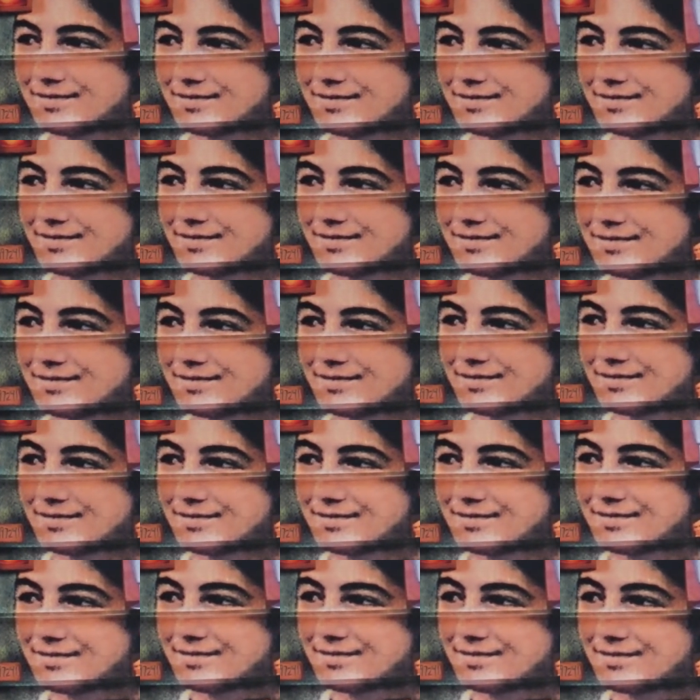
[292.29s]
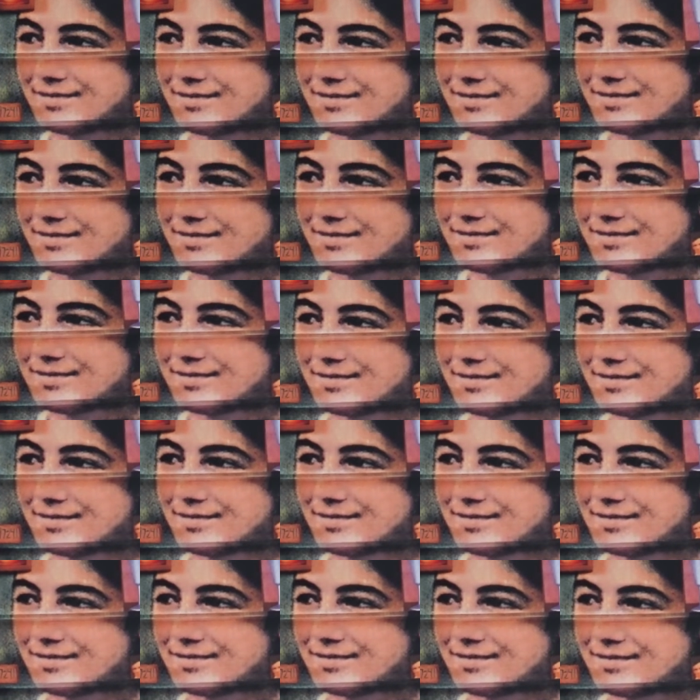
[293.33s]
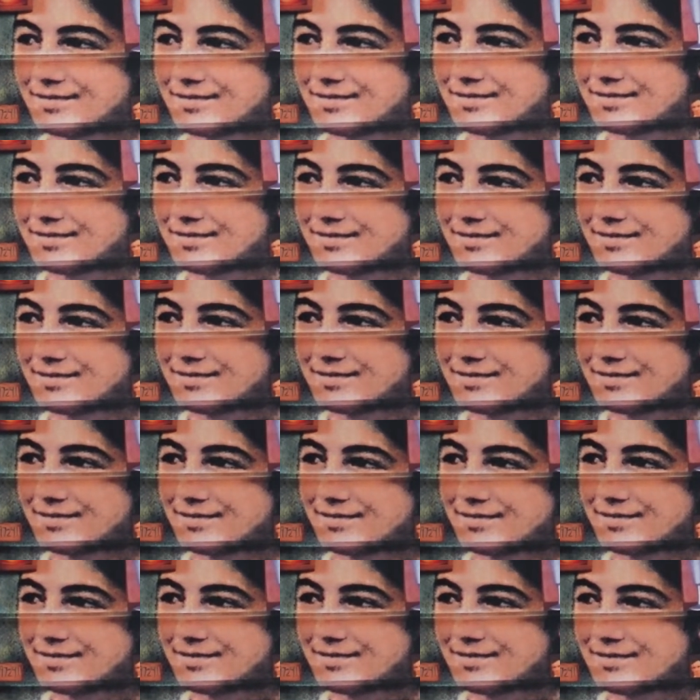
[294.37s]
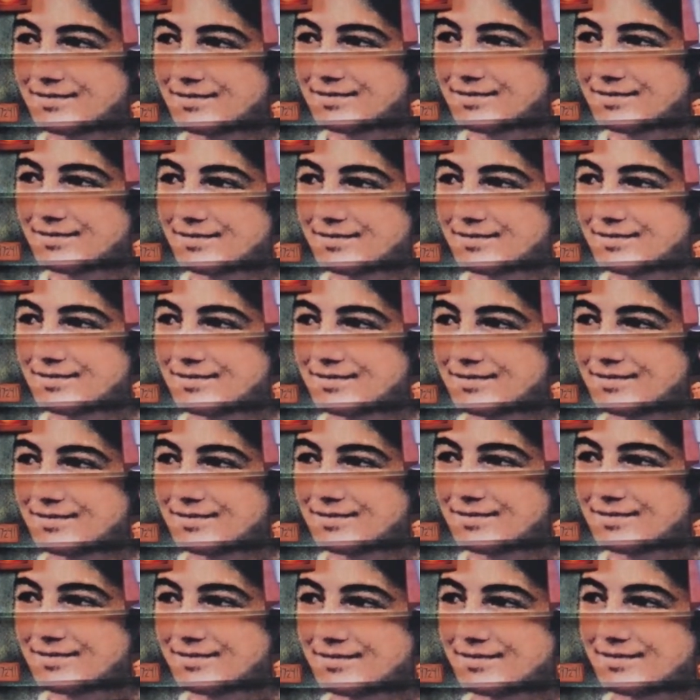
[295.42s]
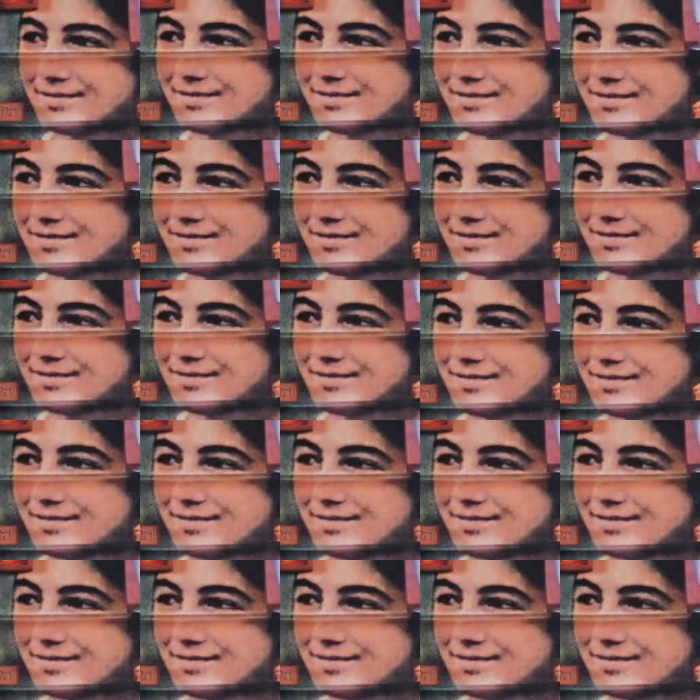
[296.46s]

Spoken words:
But when she opens the front door to symbolically welcome the prophet Elijah,